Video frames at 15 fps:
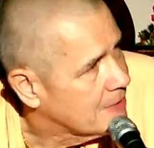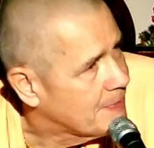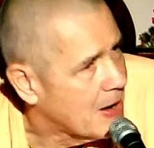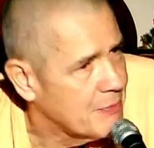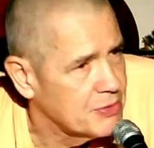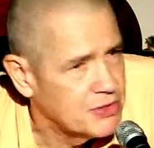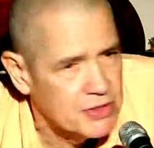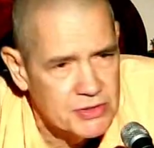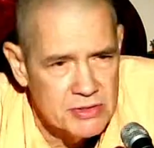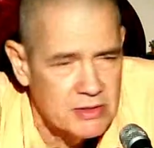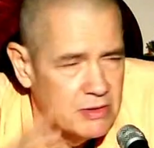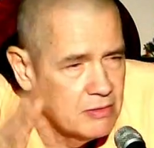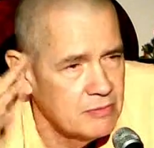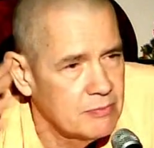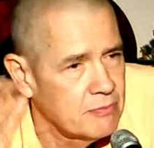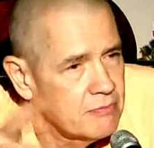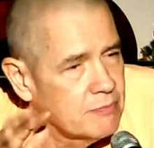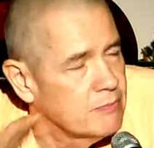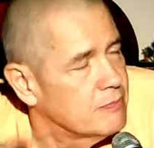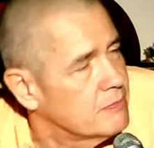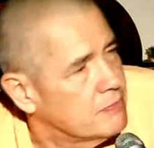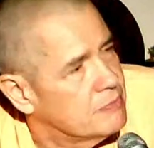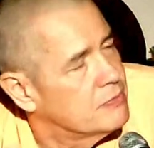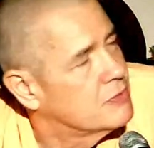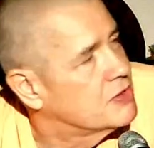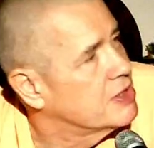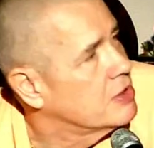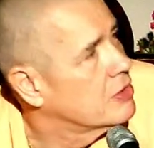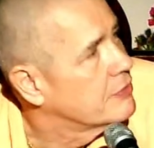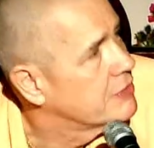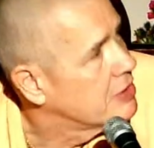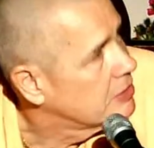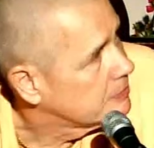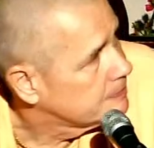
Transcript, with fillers: I was just, you know, sitting over here.